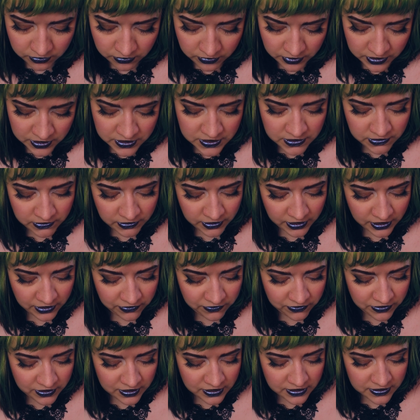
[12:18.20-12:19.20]
we do have
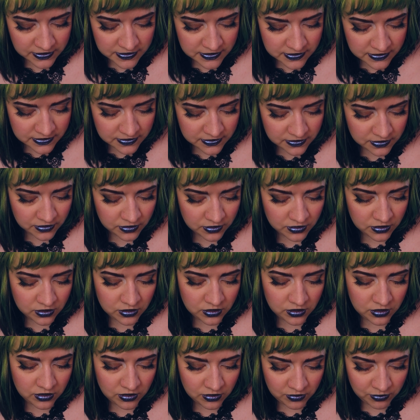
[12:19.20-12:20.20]
this
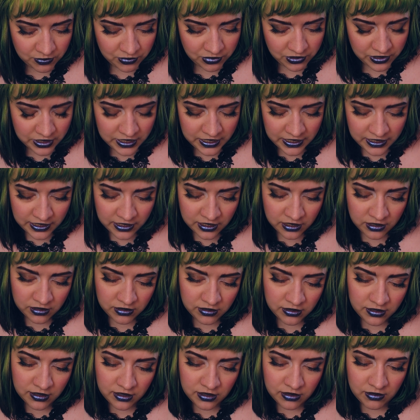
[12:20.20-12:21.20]
pretty
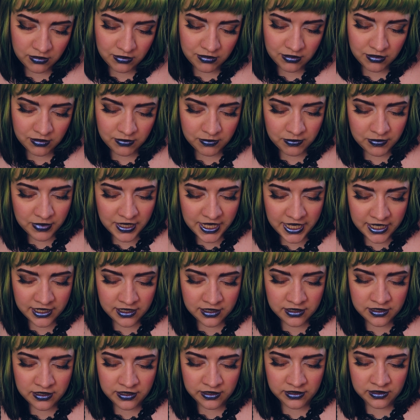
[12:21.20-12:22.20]

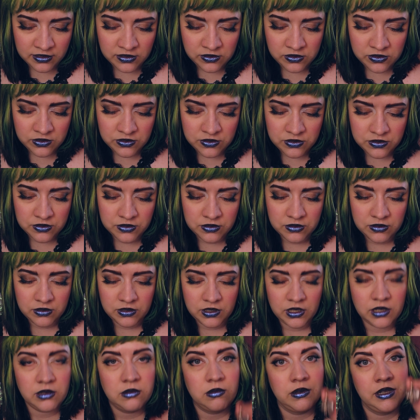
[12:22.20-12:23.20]
pendant
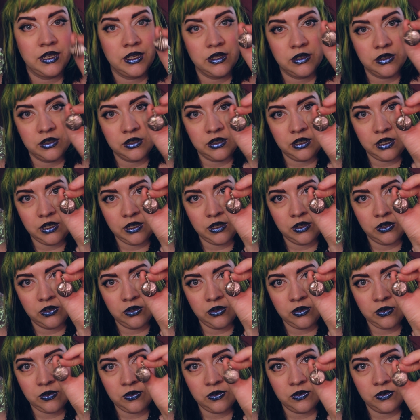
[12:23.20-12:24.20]
that we could
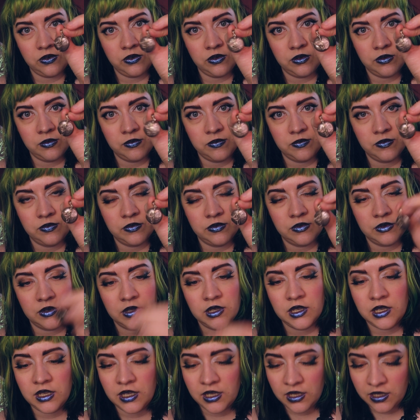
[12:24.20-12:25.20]
use.
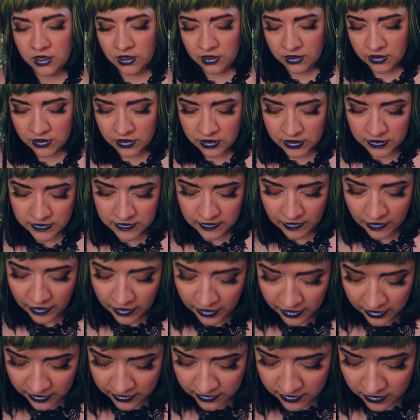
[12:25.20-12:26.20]
This
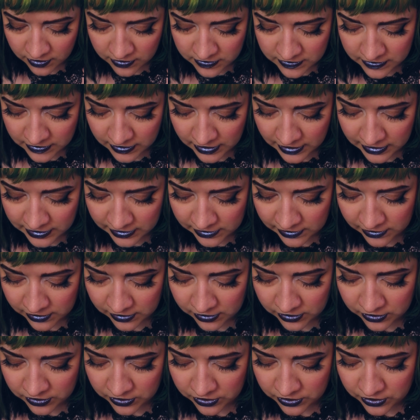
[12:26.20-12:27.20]
has a little
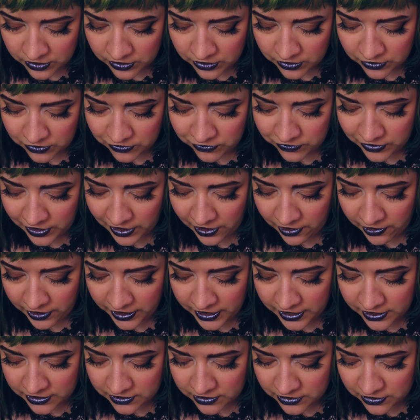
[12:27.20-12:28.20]

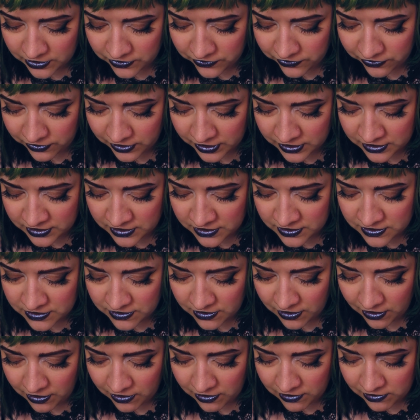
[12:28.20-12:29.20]
fairy at the front
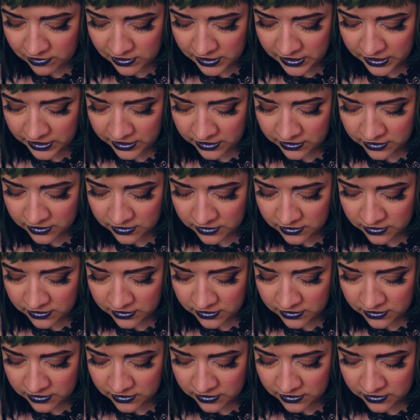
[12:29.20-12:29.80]
holding